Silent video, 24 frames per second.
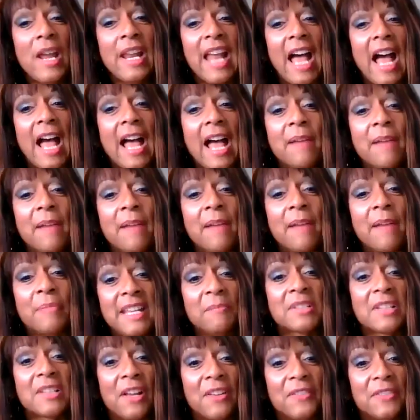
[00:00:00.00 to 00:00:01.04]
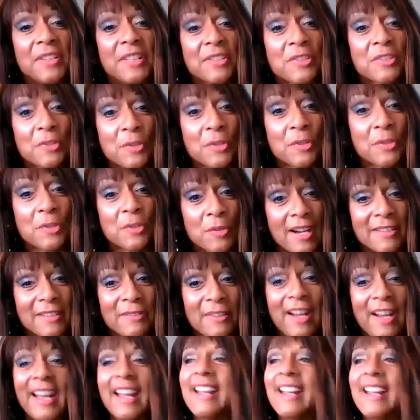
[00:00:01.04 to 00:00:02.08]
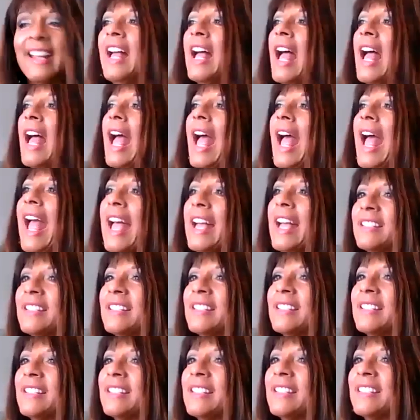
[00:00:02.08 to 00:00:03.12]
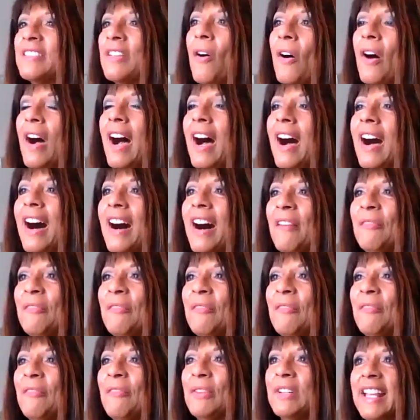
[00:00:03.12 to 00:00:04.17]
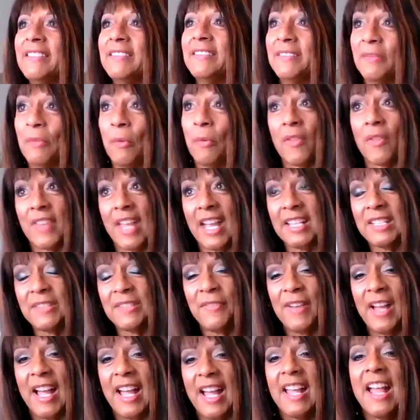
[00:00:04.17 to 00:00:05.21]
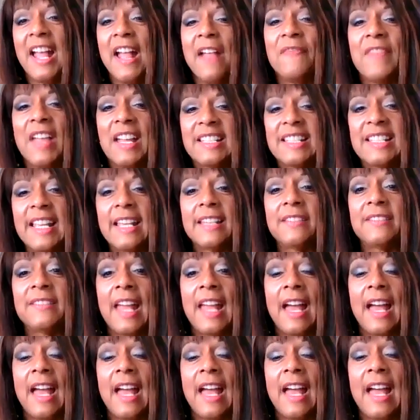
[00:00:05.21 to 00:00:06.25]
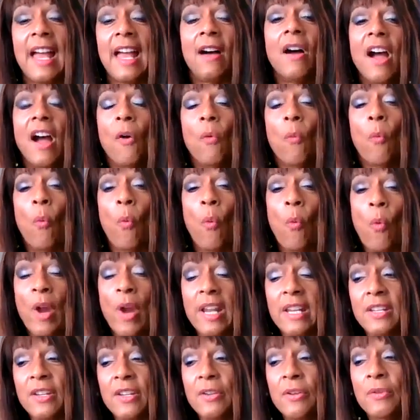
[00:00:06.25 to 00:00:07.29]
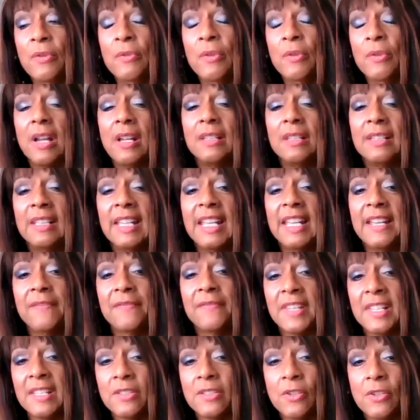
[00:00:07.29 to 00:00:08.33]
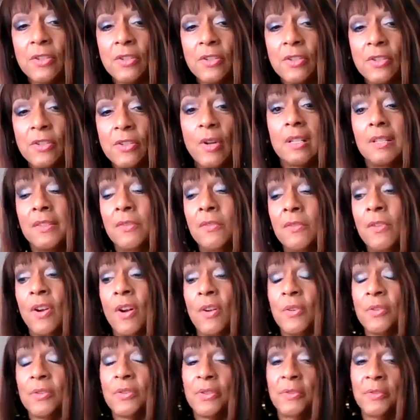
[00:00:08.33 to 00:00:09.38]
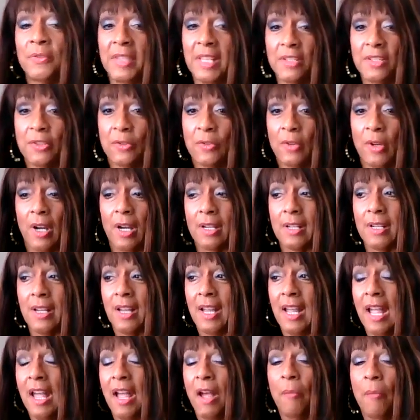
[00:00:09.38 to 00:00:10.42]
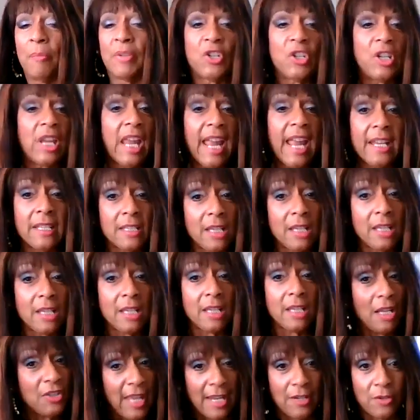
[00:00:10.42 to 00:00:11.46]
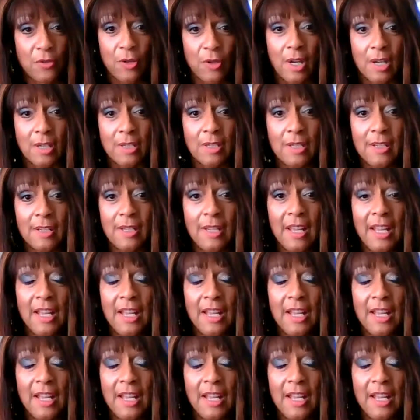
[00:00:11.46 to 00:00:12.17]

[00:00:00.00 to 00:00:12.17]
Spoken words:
Twin Eye Beams on this truck, right? And so we said, that's fine. They said, now, when you leave this truck, you go to this truck, but you can't touch that truck.